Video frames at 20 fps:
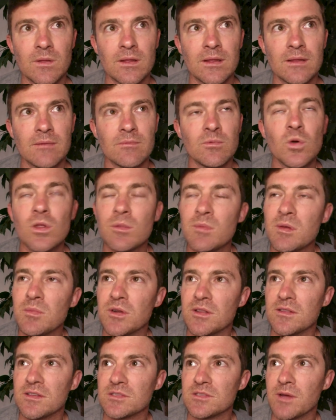uh, well, let me
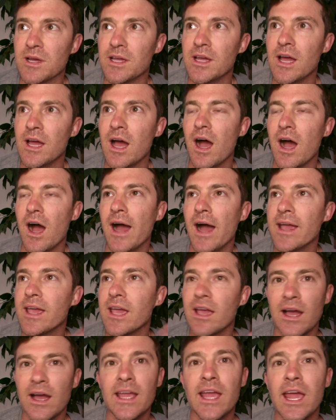put it this way
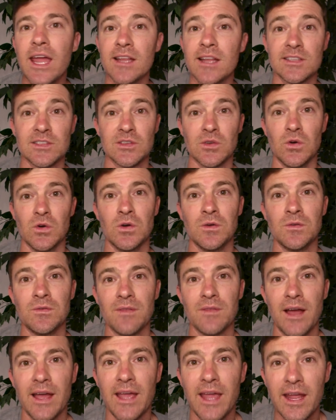I, I hated school,
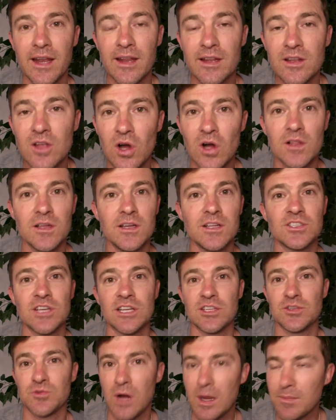I hated college,
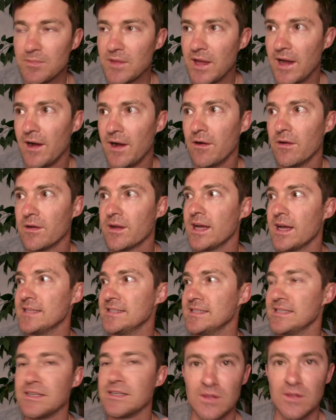I dropped out, I
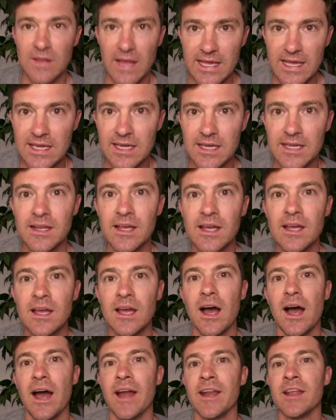didn't like it,
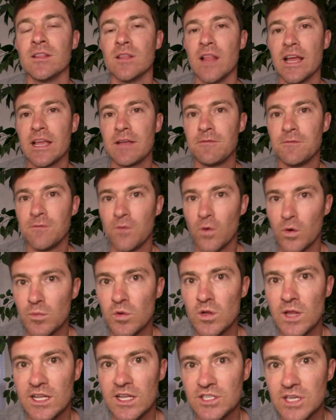I didn't like
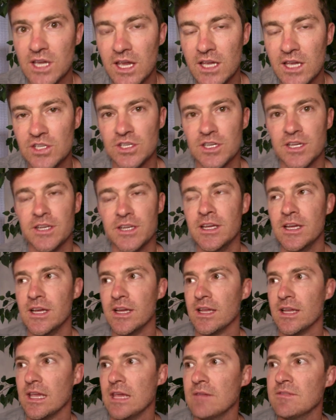formal education
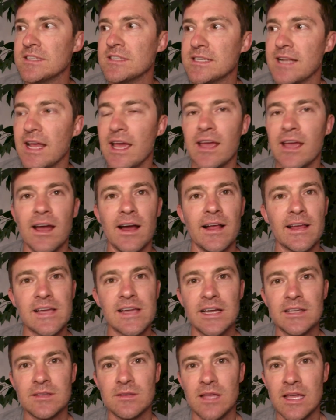even today, like
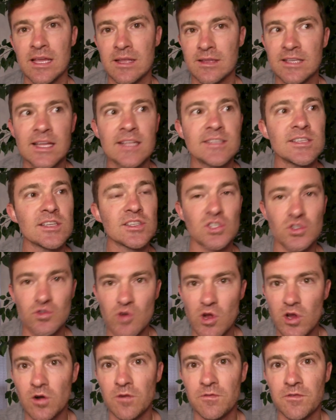I, it, it's a
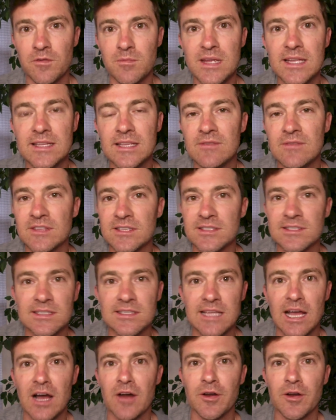struggle for me to even sit
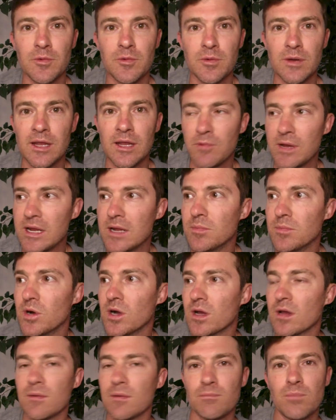down and, and read a
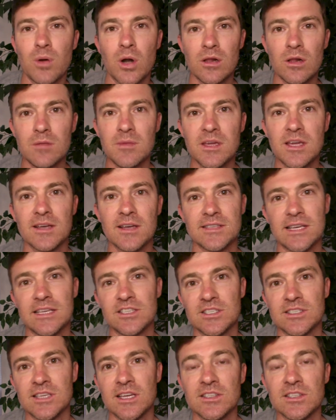book, partly because I
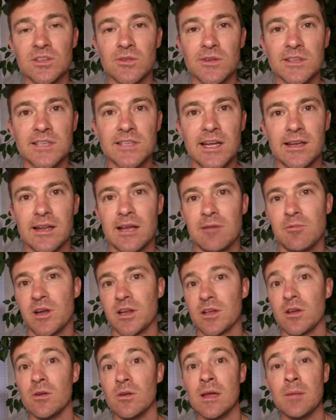just get so excited. I
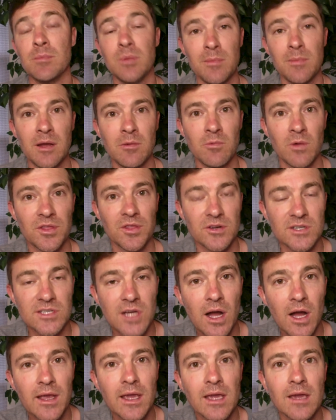want to go implement what they're
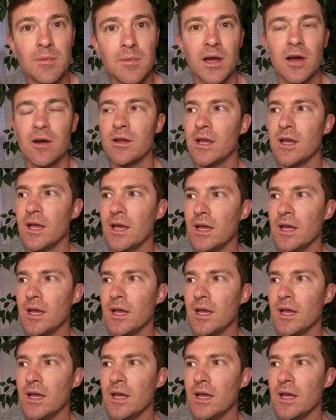talking about.